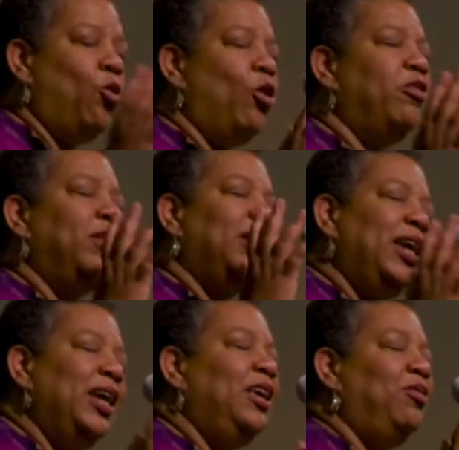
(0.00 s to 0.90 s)
October
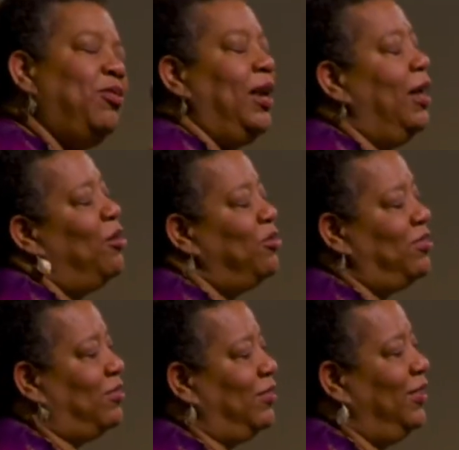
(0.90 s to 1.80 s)
4th at 10
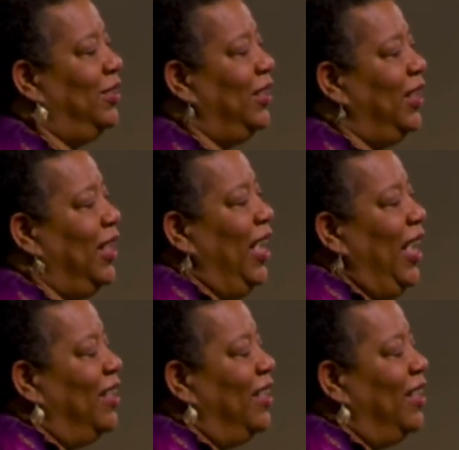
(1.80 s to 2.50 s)
a.m. and there's